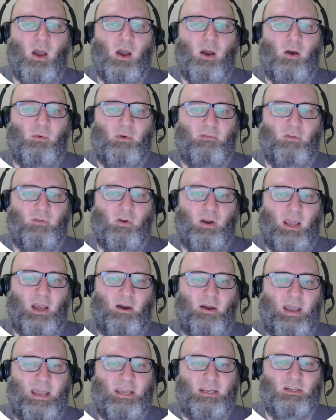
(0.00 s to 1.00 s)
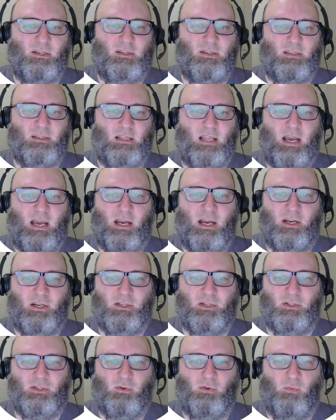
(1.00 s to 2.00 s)
We've got our
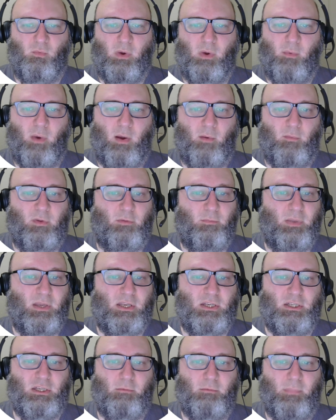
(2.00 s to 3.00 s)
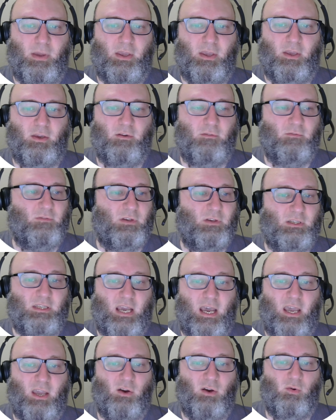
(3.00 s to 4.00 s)
Aegislash. We went with Pidgeot Mega for
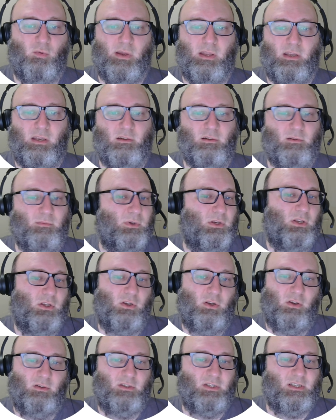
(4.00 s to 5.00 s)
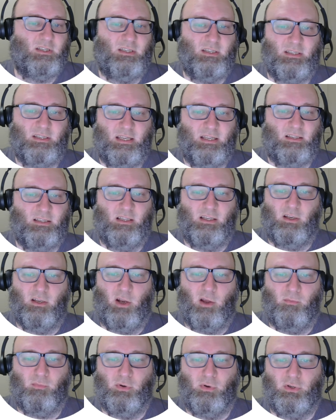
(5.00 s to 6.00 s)
Tailwind, but you could just as easily,
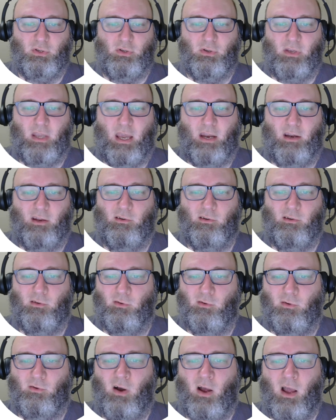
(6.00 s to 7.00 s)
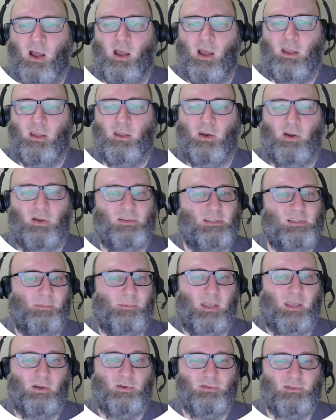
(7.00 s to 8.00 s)
put Toucannon or,
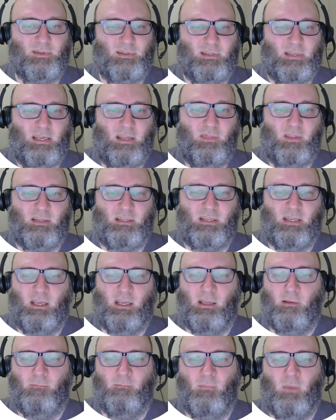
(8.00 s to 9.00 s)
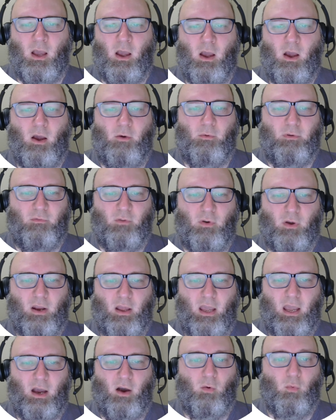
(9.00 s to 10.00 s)
something else in the team. We've got
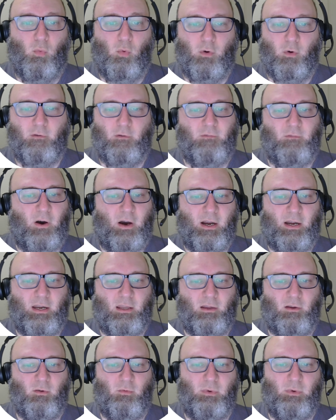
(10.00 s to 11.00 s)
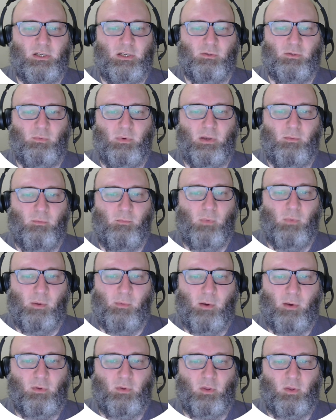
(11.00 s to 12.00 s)
our Water Fighting, which we
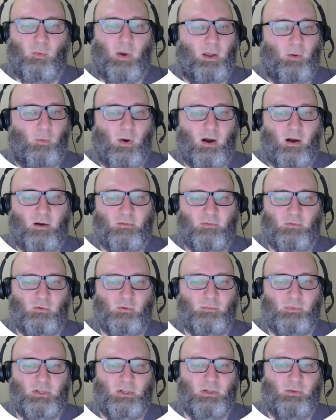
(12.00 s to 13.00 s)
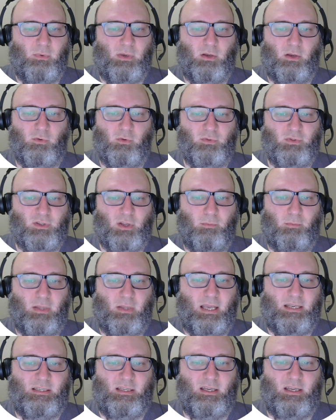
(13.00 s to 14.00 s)
went with Quaquaval, which we could also
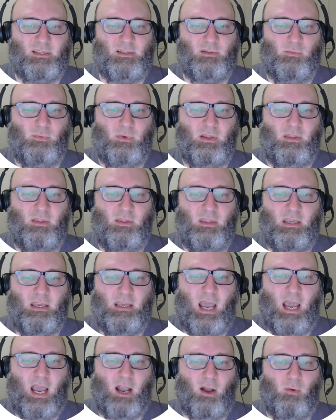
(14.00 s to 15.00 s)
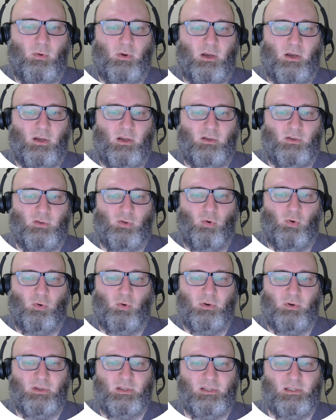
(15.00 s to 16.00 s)
play test with the Aqua
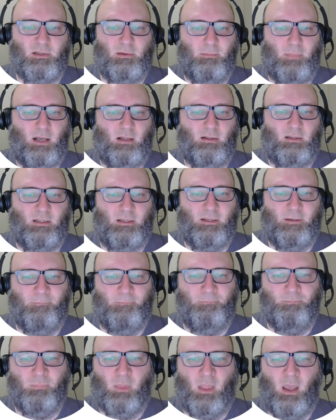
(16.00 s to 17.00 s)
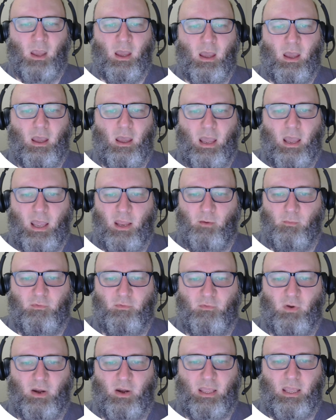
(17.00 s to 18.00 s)
Taurus Paldea. And
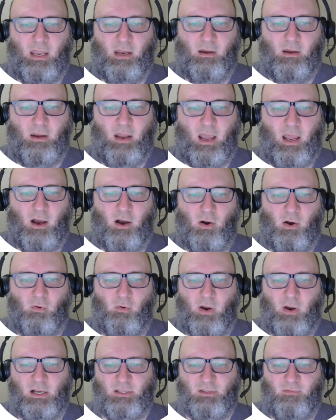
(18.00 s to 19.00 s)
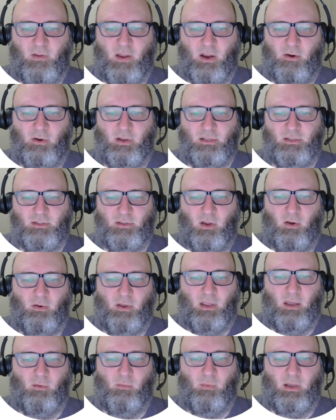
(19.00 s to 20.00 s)
we've got, again, our Grass Fairy. So,
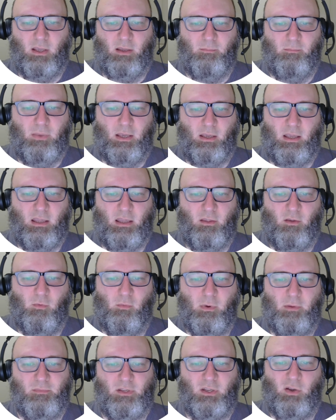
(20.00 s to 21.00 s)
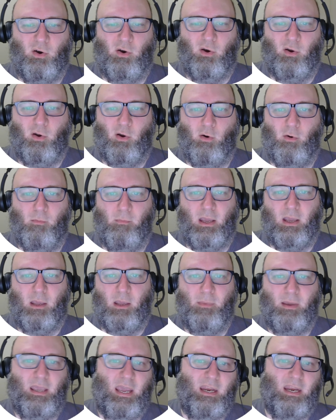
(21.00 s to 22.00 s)
again, we can pick either Whimsicott or Mega
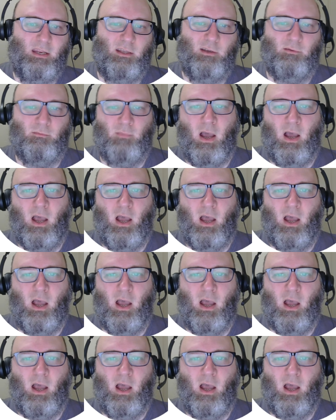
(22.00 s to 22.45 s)
Meganium.